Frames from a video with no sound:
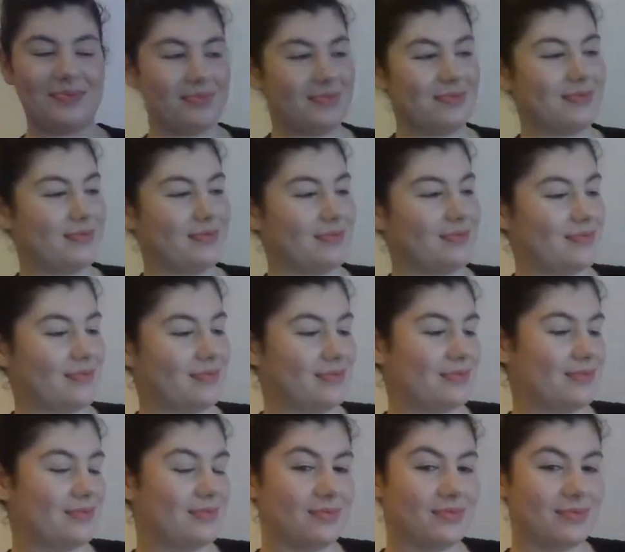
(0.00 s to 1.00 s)

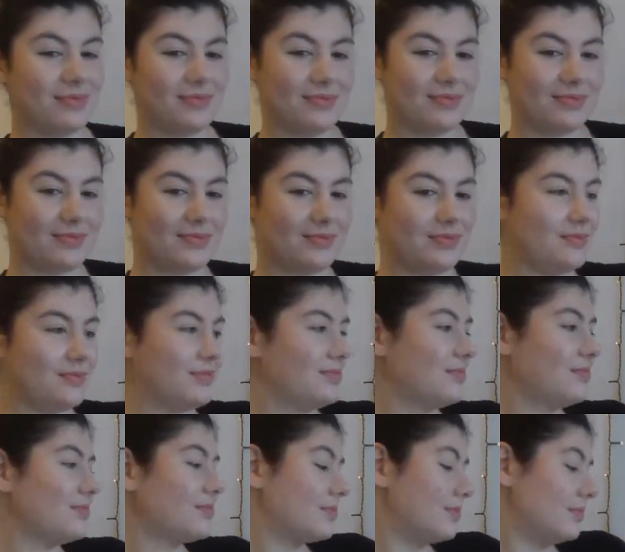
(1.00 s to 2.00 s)

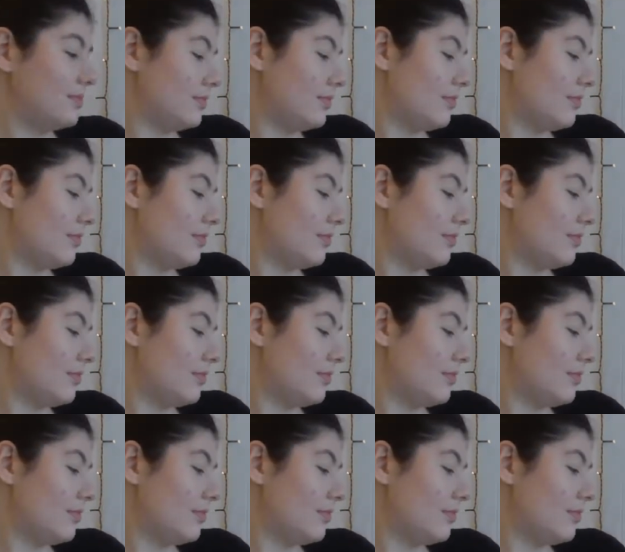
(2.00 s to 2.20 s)
(no one is talking)